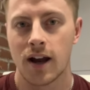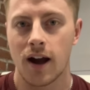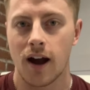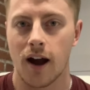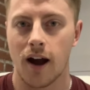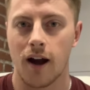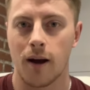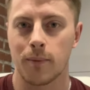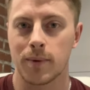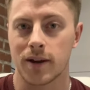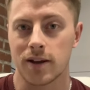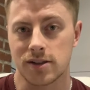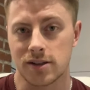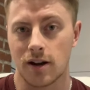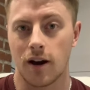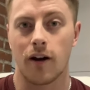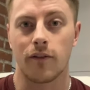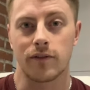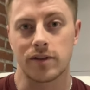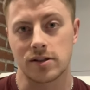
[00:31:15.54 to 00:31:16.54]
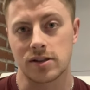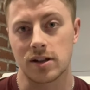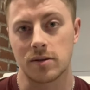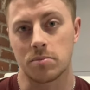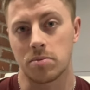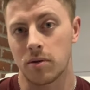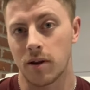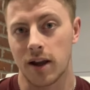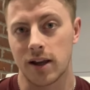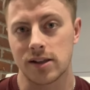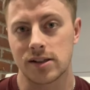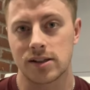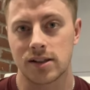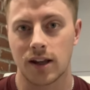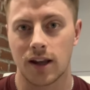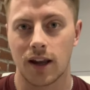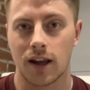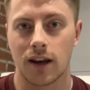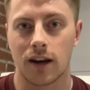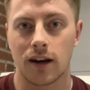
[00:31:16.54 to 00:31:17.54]
uh, because he obviously placed
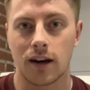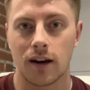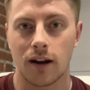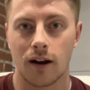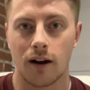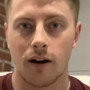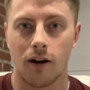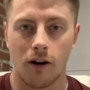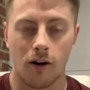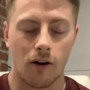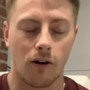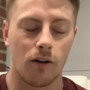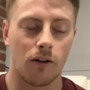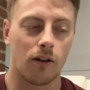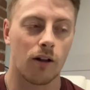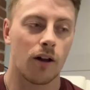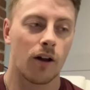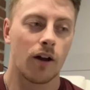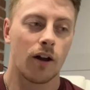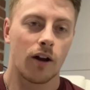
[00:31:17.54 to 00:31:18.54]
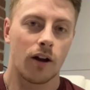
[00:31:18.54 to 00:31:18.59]
in all